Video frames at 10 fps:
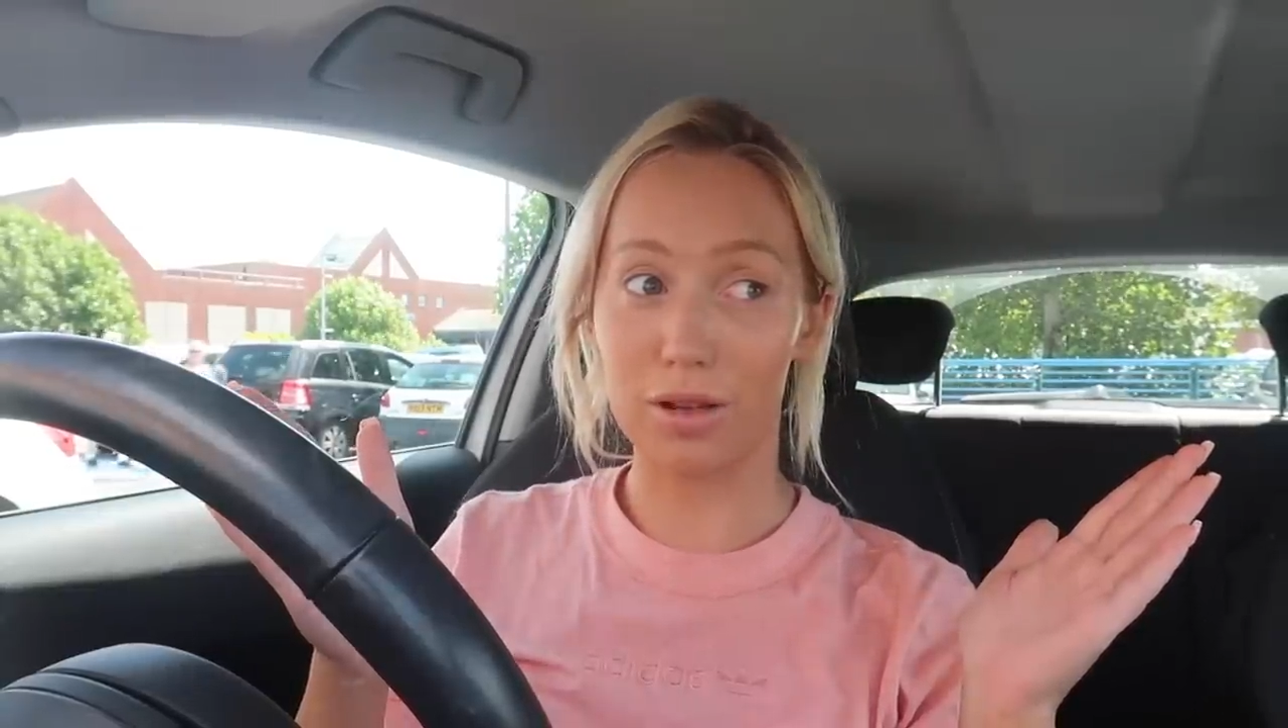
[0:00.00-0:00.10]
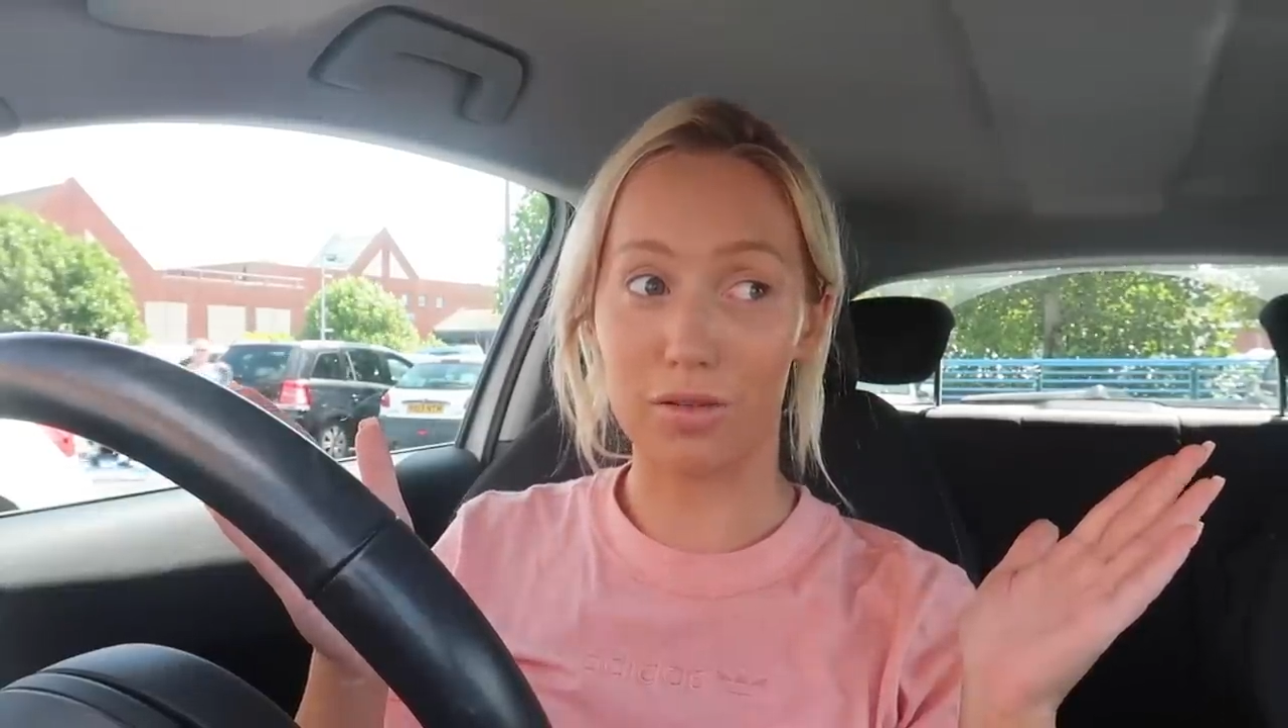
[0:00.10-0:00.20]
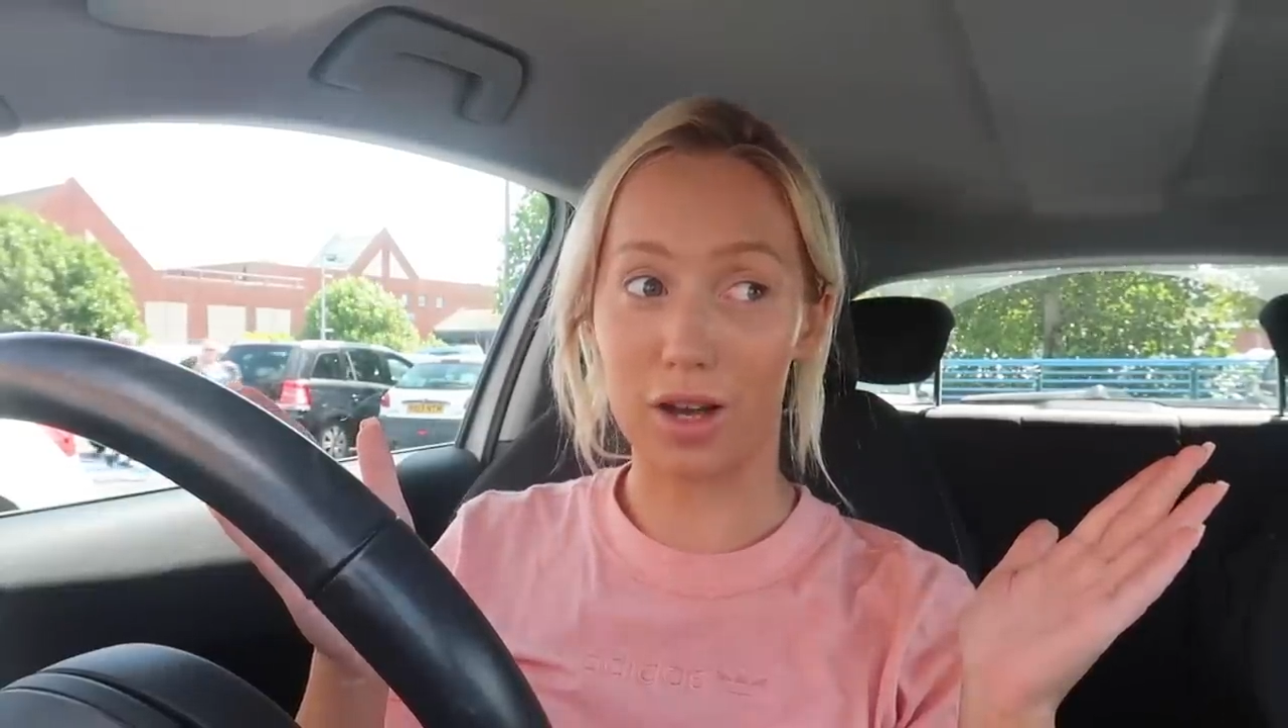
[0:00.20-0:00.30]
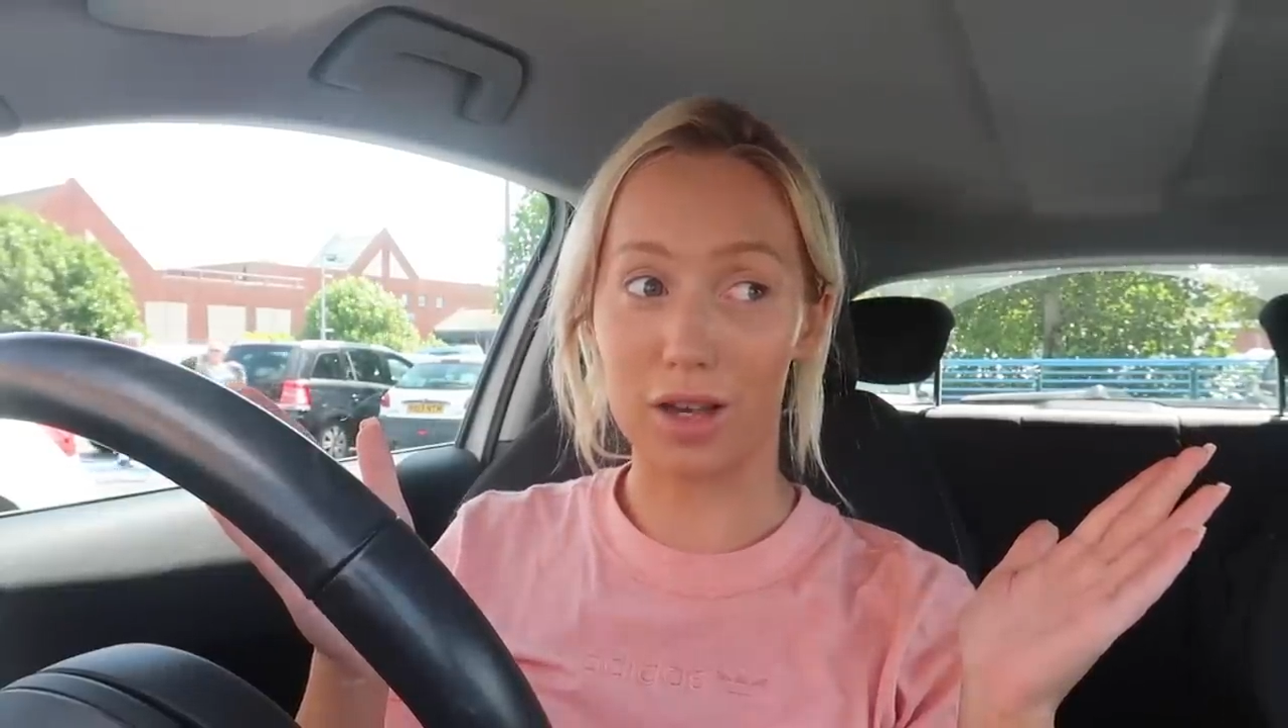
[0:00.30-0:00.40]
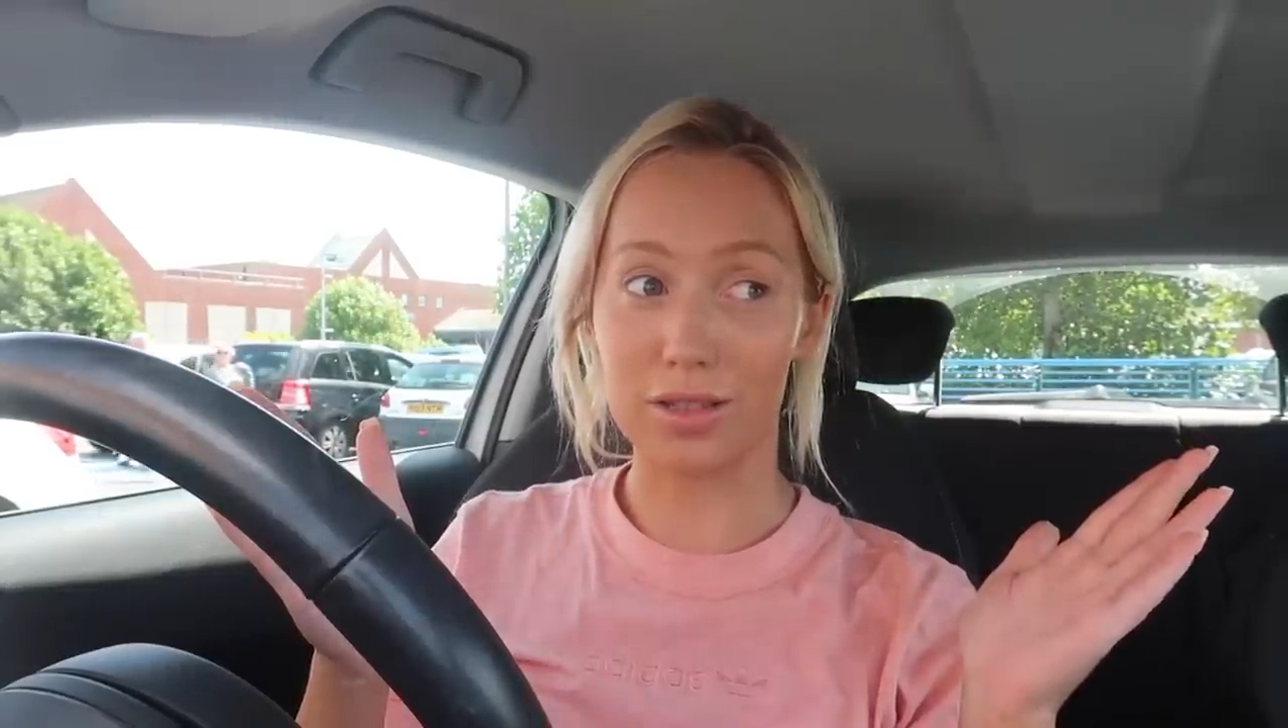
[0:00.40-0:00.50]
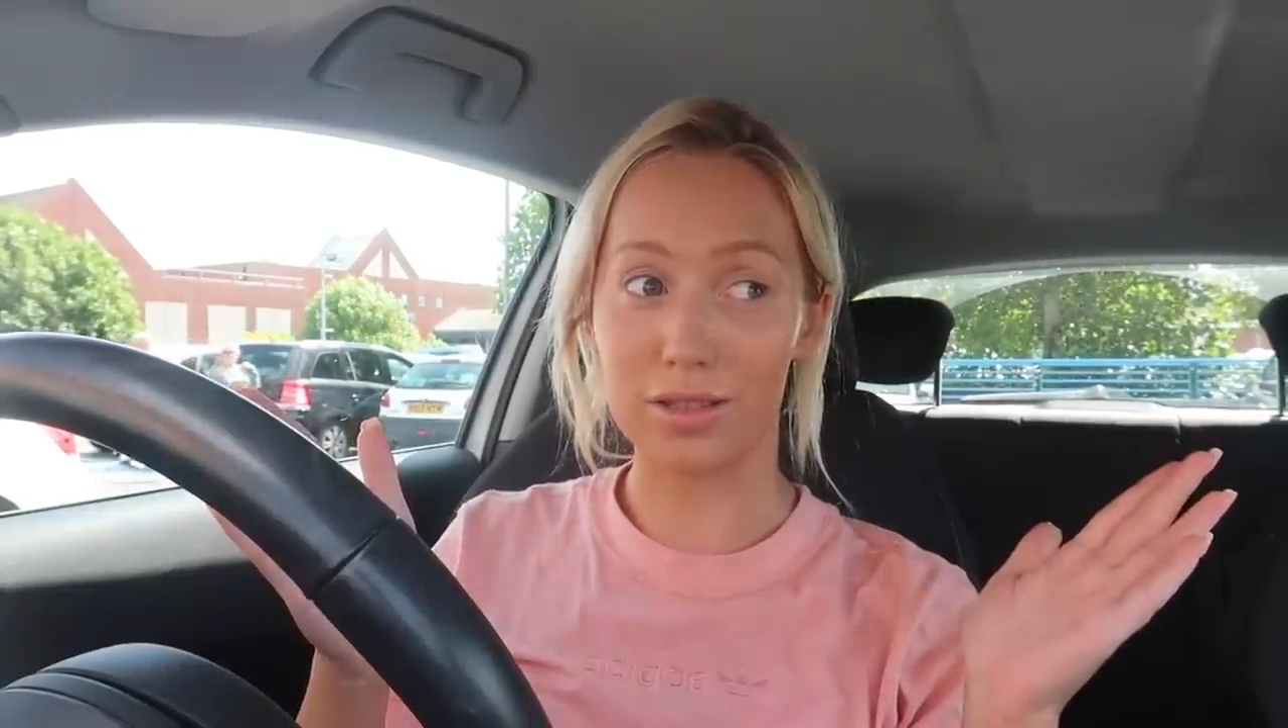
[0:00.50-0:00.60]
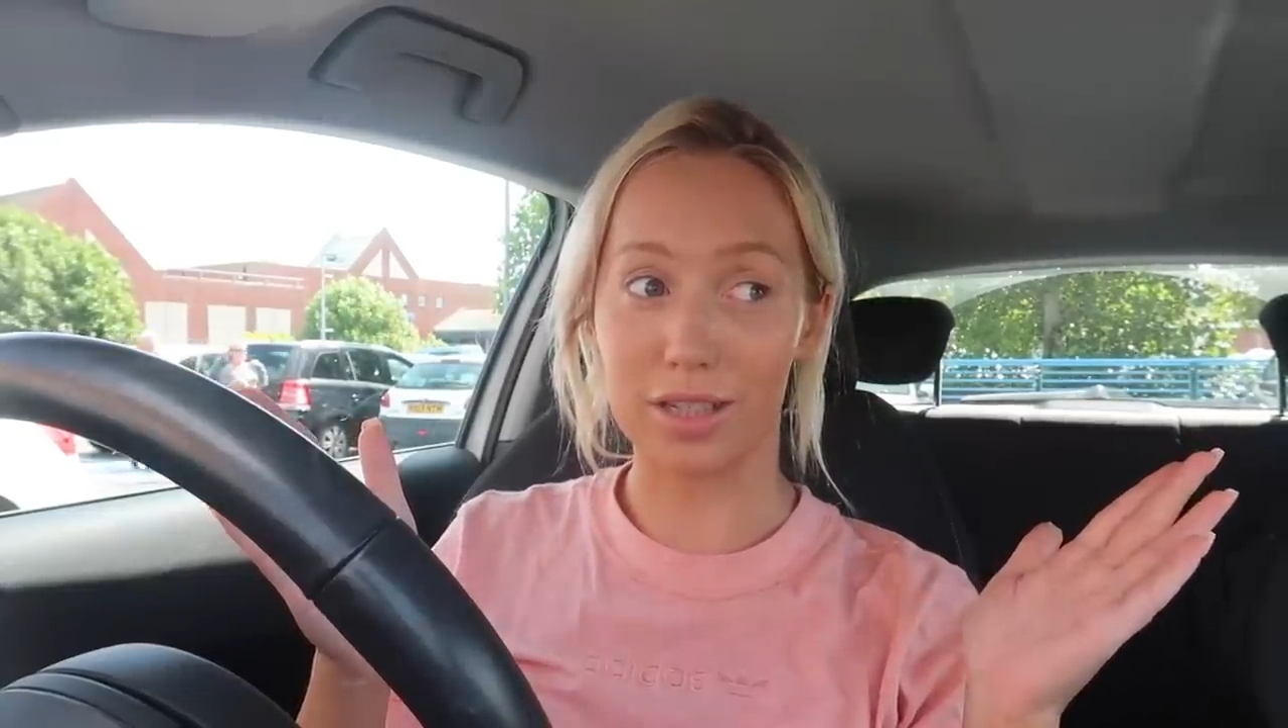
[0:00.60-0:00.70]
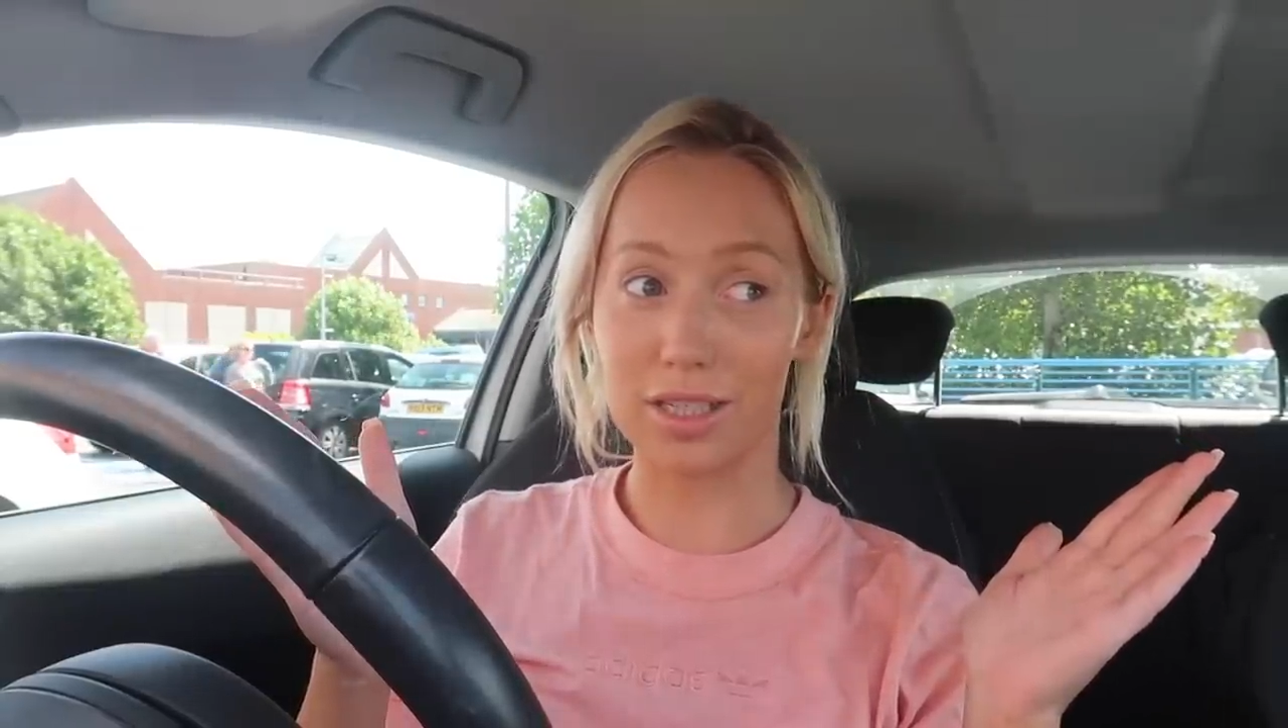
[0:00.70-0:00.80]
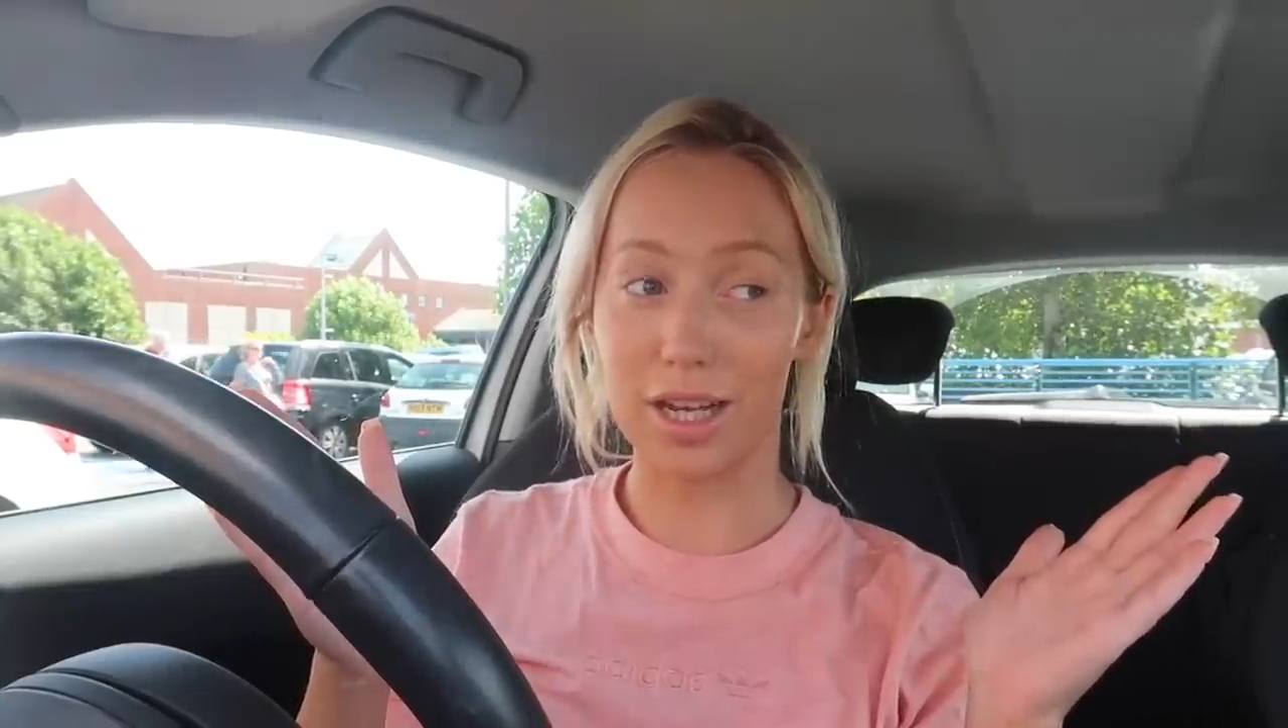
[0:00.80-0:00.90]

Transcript: of ours is going